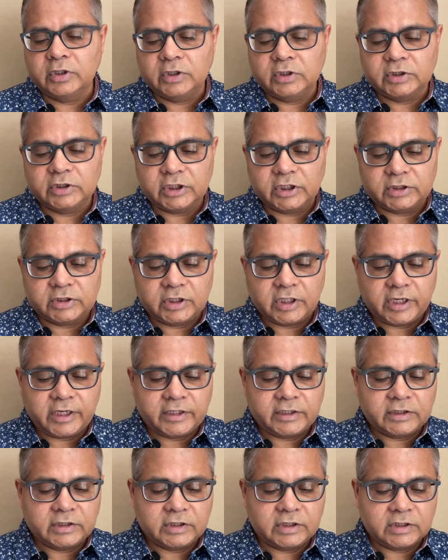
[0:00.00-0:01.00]
such
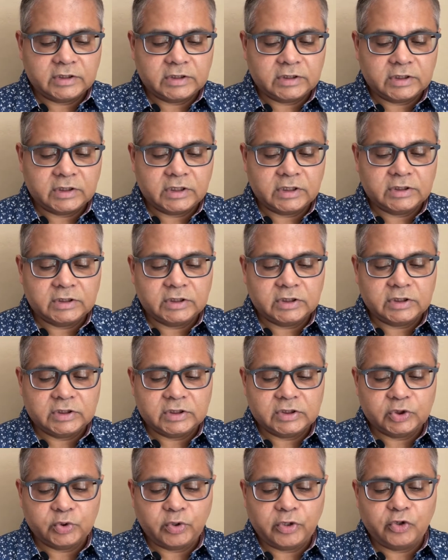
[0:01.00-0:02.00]
that this research
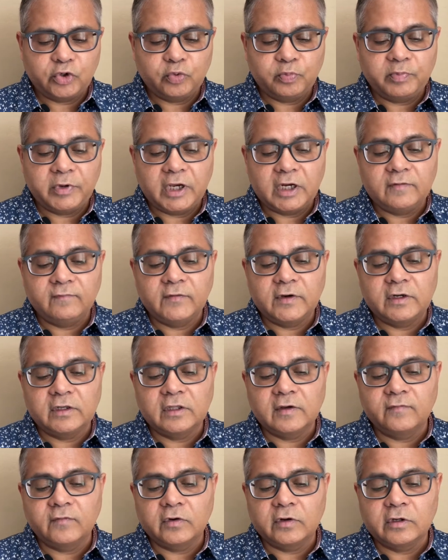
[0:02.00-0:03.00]
is going to benefit
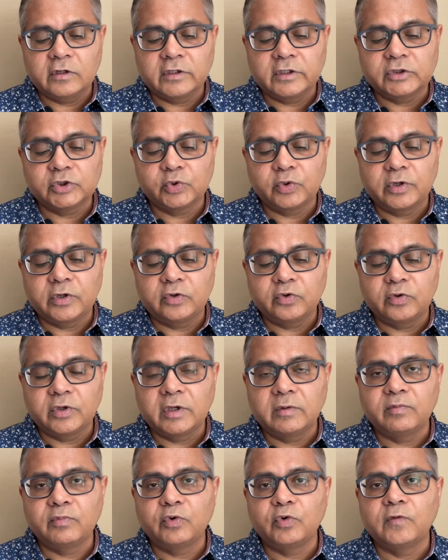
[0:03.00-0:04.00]
the world, it's going to
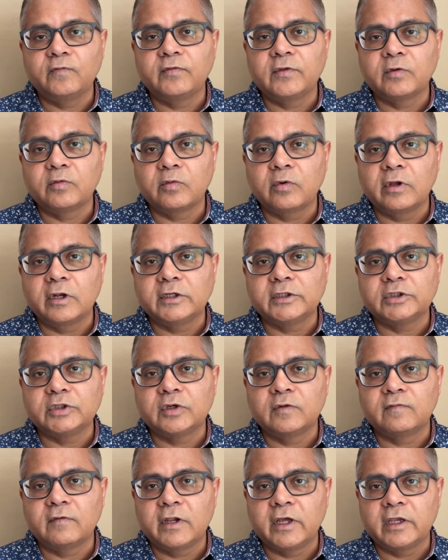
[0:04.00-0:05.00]
improve the quality
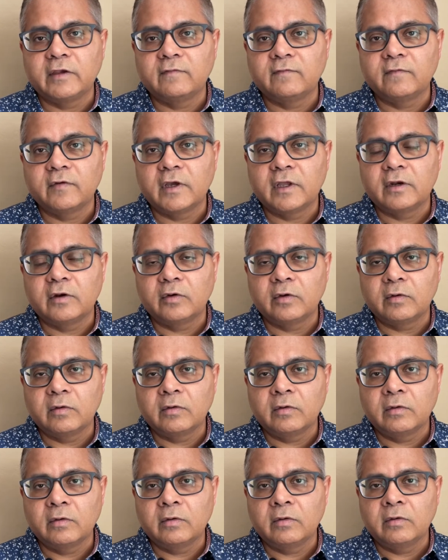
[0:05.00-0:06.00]
of life and
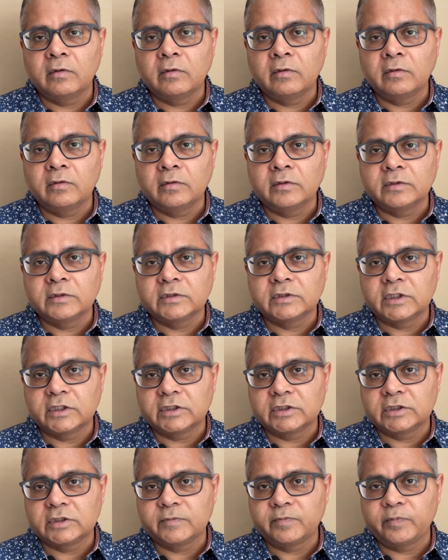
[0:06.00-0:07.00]

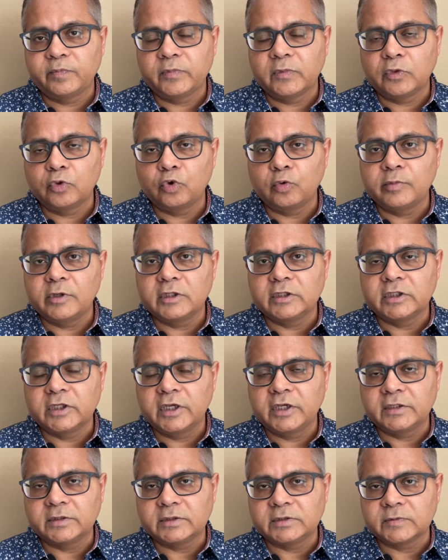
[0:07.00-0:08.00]
such noble
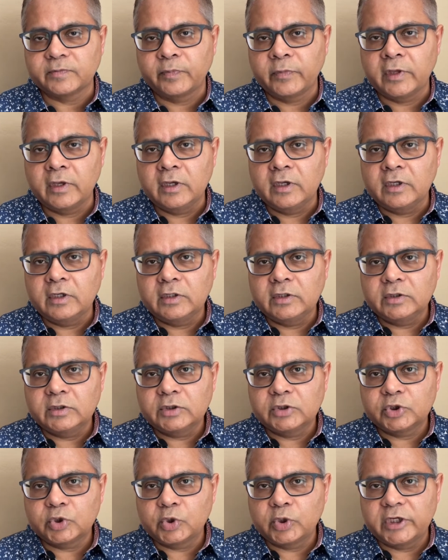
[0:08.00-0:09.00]
things.
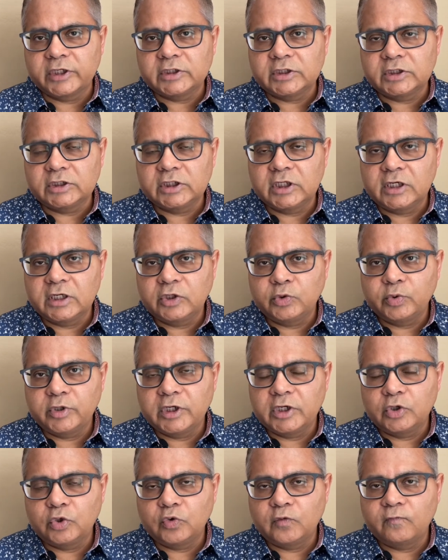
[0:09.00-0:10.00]
So essentially you
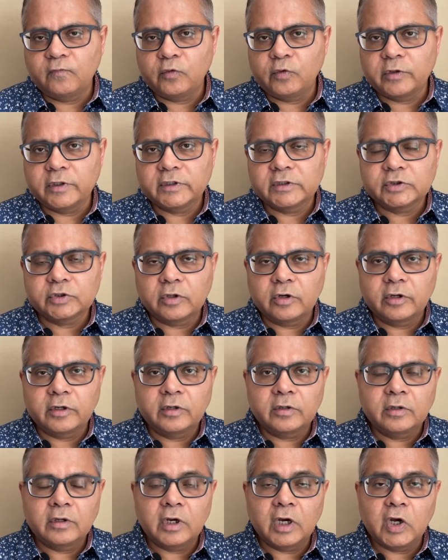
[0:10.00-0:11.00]
need to focus
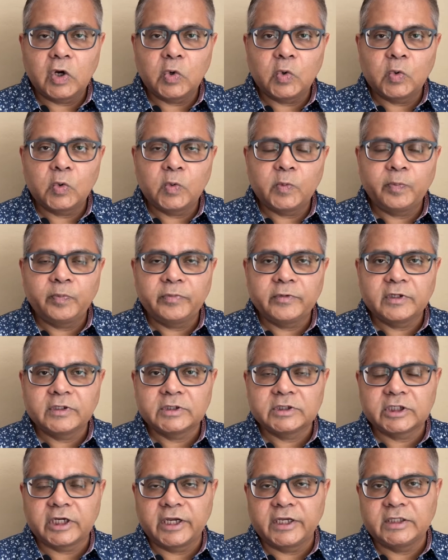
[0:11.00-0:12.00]
on how
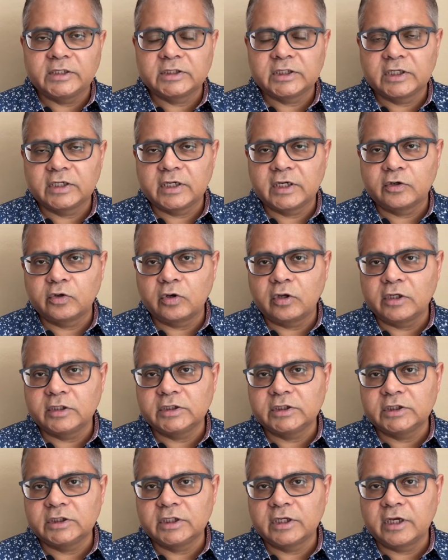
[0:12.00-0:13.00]
science and
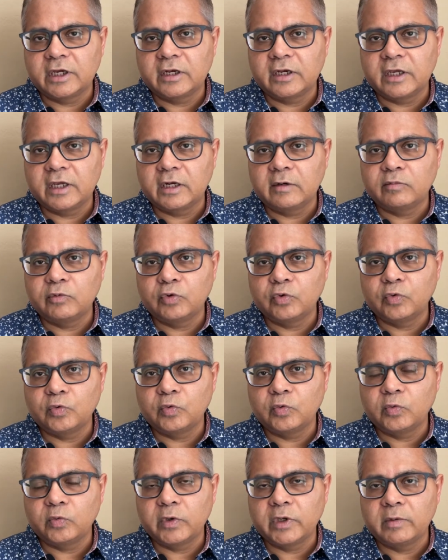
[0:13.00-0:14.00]
technology can help
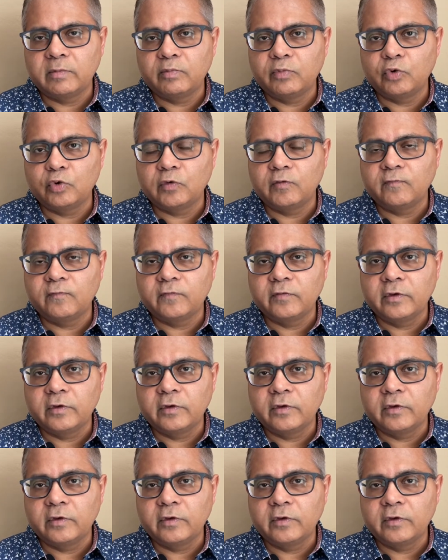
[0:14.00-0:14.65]
to improve